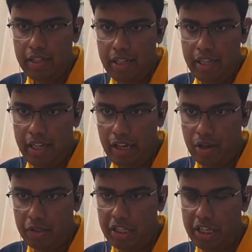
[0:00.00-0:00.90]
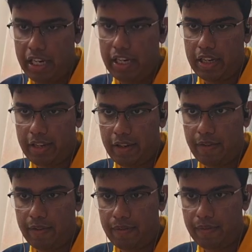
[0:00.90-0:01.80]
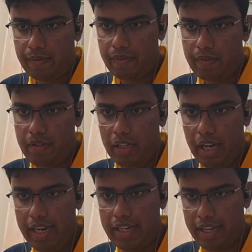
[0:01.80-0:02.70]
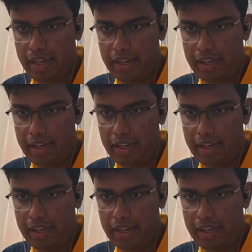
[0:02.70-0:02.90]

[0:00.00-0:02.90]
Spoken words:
He goes check, I take.